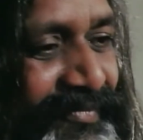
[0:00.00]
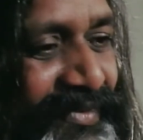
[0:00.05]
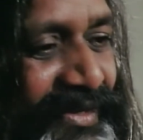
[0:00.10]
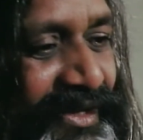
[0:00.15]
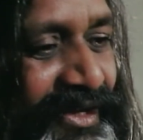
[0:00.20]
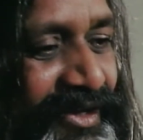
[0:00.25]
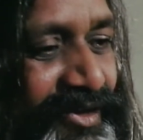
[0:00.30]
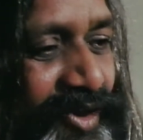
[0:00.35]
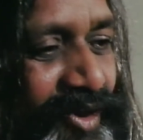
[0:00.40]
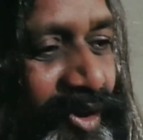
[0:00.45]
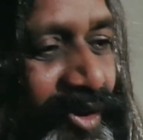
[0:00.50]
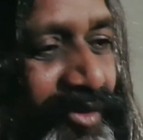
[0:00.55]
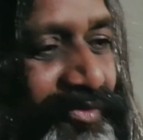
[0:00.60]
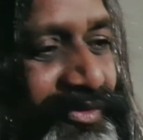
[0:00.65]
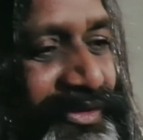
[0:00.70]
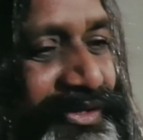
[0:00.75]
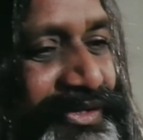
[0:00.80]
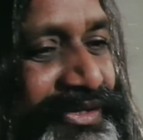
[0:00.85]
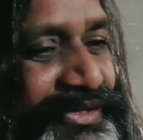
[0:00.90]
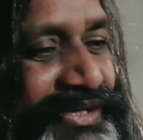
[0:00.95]
It
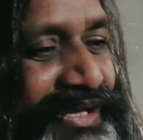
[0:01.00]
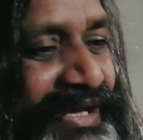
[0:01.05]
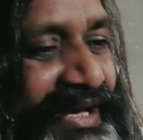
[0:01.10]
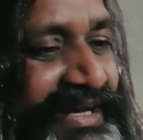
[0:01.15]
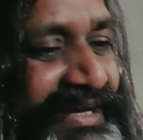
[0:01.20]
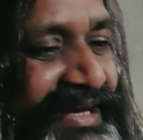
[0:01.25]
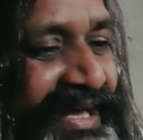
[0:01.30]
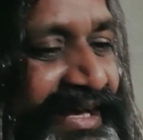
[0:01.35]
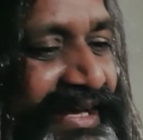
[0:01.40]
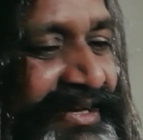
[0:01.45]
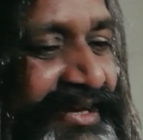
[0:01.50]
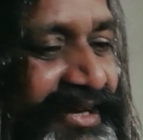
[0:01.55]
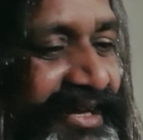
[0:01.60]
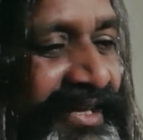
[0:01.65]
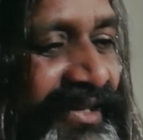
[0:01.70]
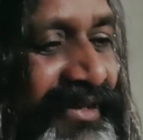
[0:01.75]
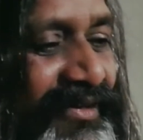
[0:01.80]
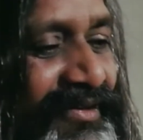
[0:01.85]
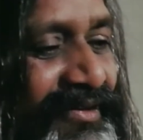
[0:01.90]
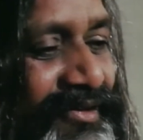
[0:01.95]
offers a
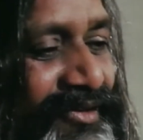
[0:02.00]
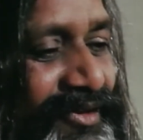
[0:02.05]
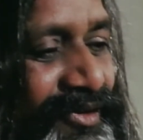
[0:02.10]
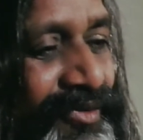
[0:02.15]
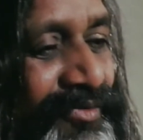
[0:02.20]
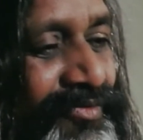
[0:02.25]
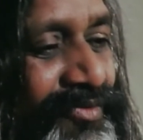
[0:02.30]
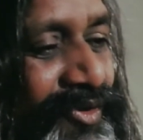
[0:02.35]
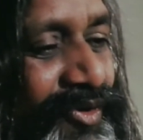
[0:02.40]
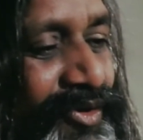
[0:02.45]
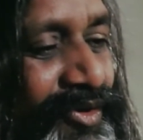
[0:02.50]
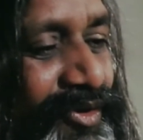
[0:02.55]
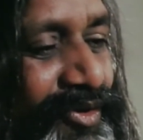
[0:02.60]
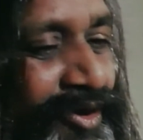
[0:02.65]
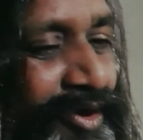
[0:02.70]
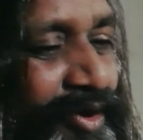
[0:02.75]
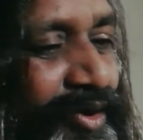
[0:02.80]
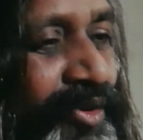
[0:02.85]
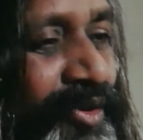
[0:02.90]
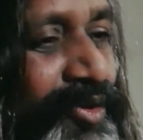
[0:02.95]
technique for
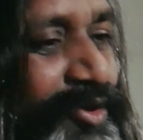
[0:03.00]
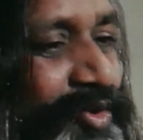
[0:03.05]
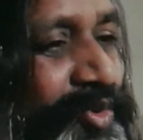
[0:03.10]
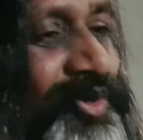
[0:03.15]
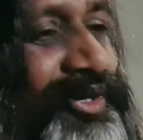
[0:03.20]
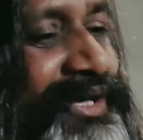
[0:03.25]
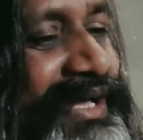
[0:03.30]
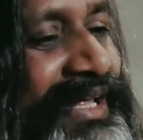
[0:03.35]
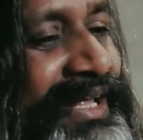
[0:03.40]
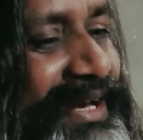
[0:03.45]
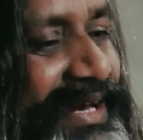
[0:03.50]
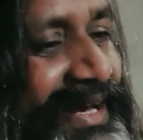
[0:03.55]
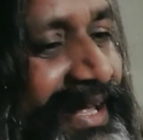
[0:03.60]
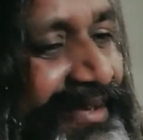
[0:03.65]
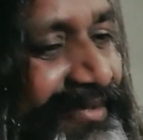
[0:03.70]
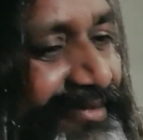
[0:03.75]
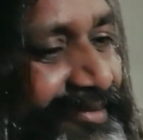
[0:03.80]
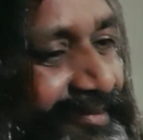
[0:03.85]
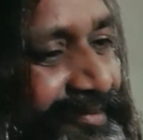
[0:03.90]
all good in life.